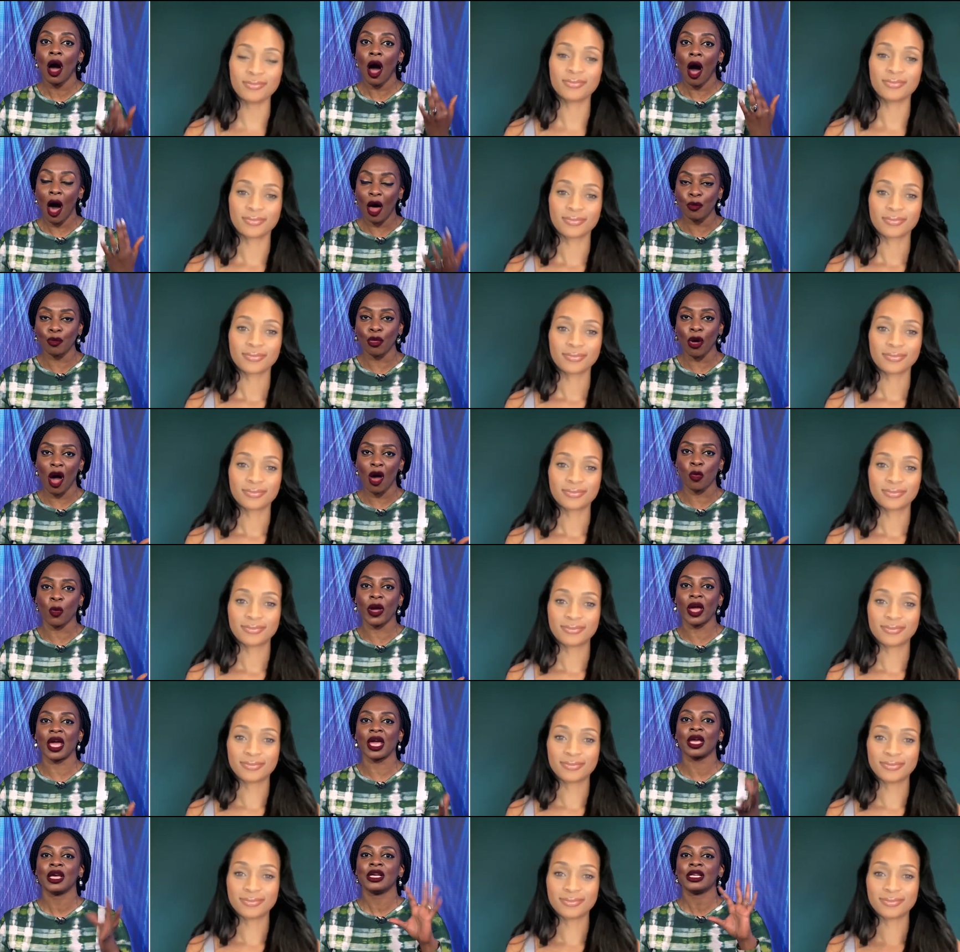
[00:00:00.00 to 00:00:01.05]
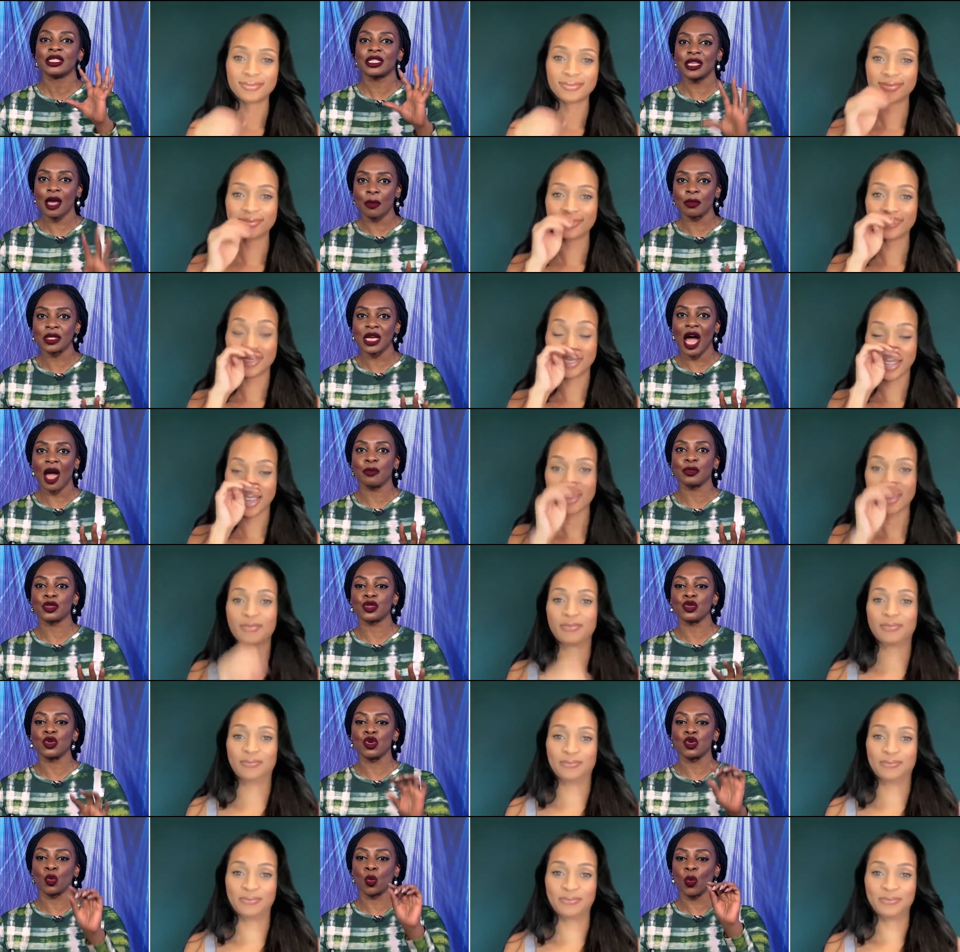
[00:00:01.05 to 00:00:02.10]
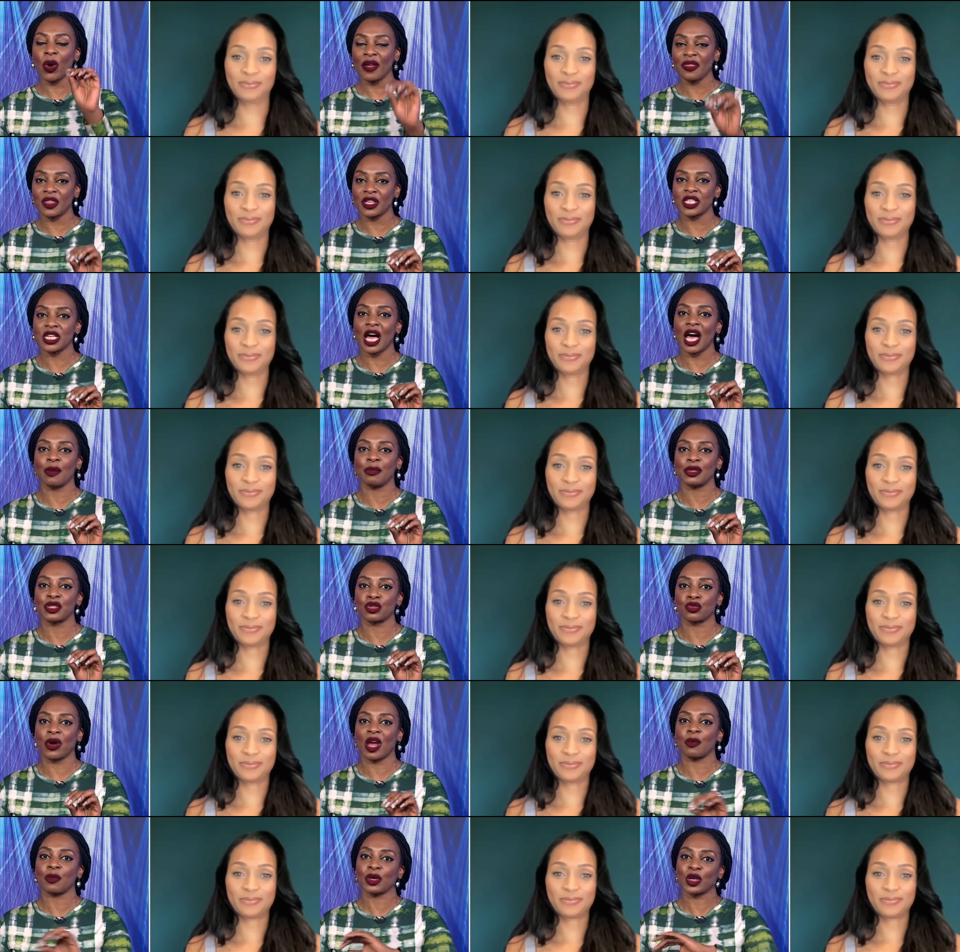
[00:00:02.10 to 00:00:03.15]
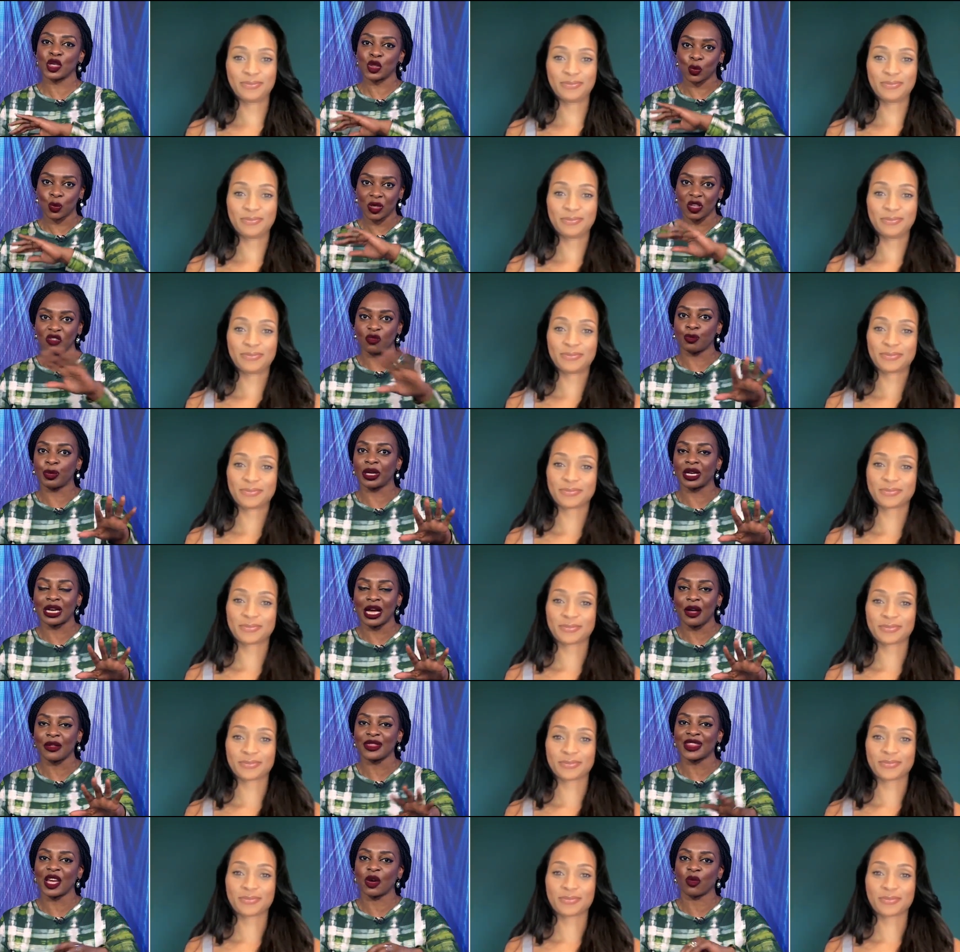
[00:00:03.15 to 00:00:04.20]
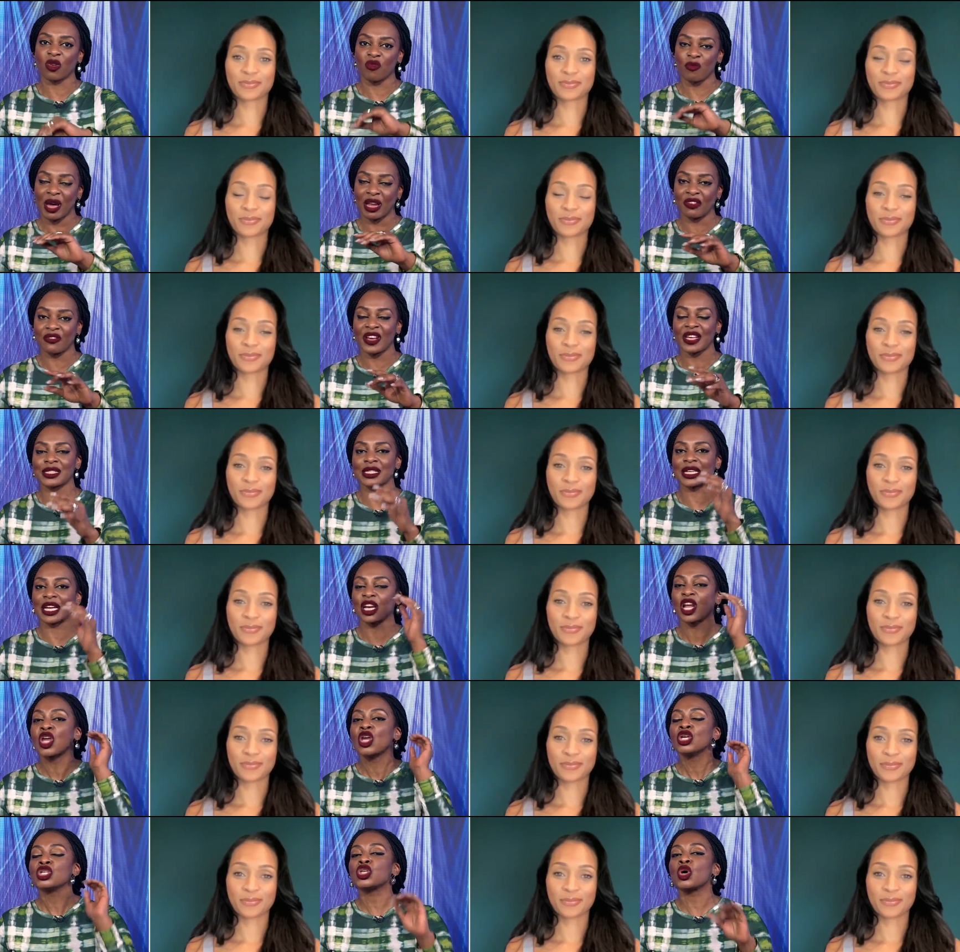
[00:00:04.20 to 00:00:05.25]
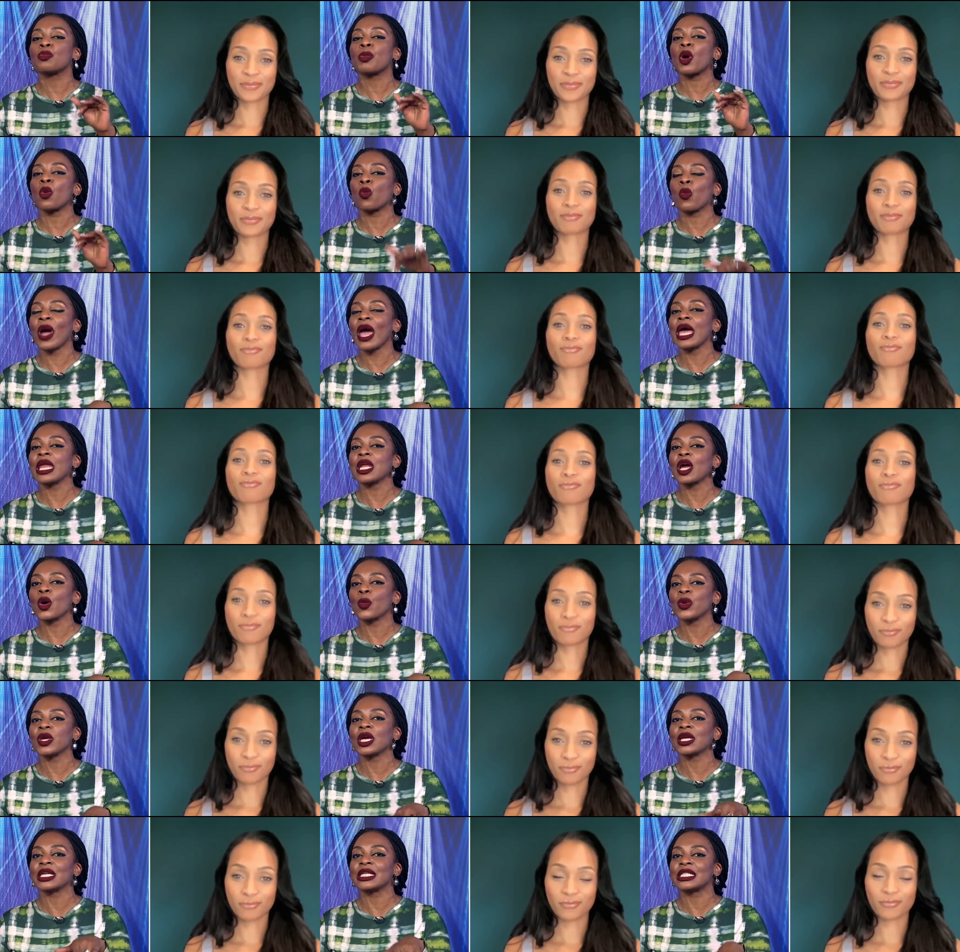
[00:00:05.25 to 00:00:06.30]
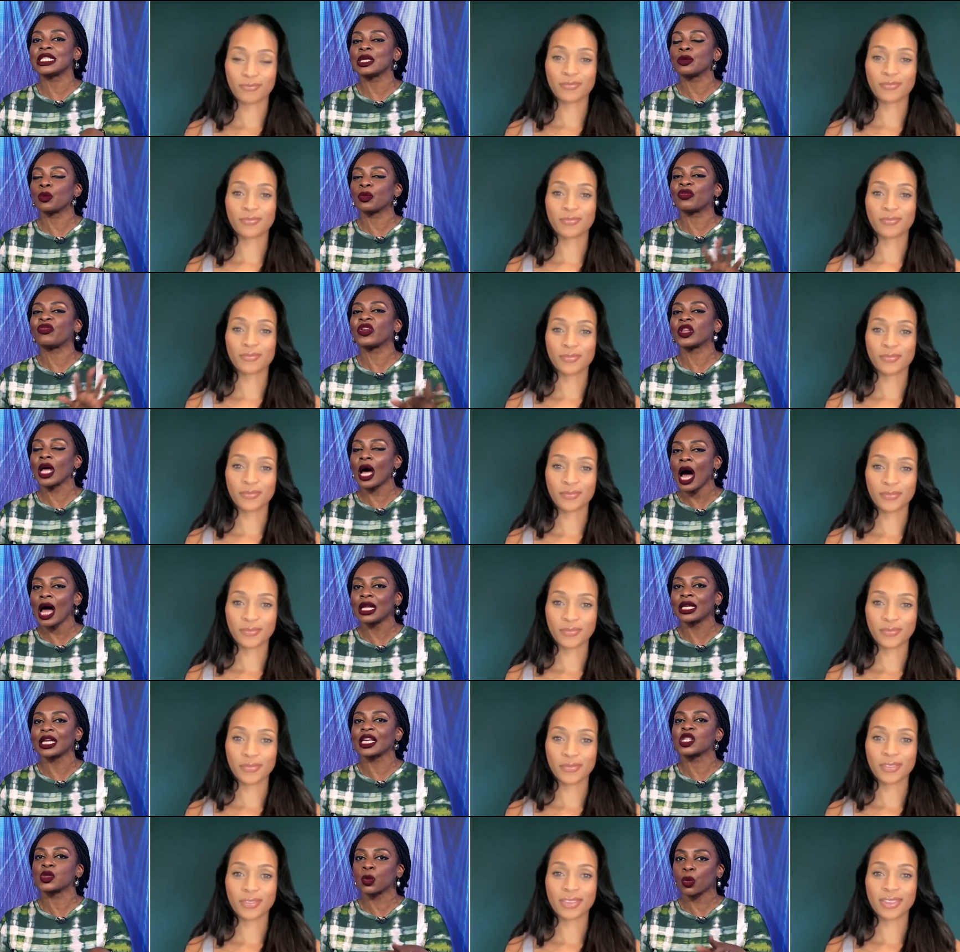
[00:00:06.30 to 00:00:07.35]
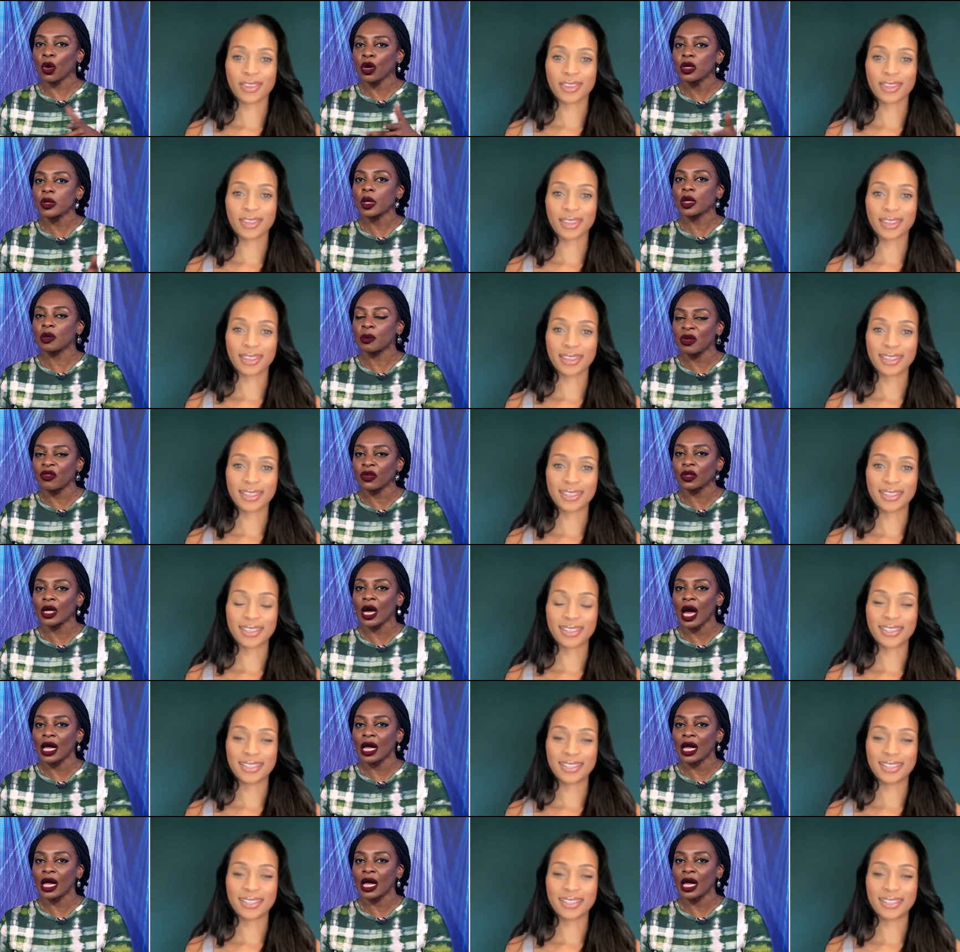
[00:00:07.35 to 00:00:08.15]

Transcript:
Speaker 1: on broadway sometime soon when the time is right because we've put it out there we've manifested it so but when are we going to see for the holidays where are you going to be for the